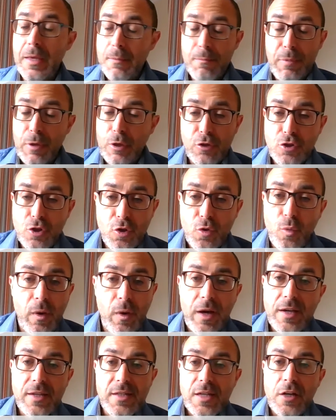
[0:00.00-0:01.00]
because
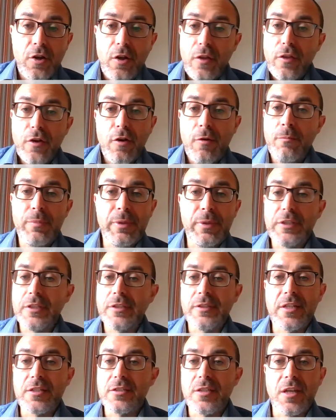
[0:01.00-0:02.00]
otherwise another
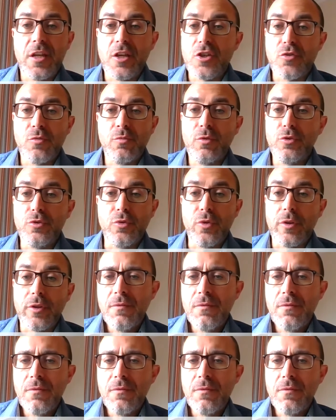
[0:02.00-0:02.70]
competing destination will do.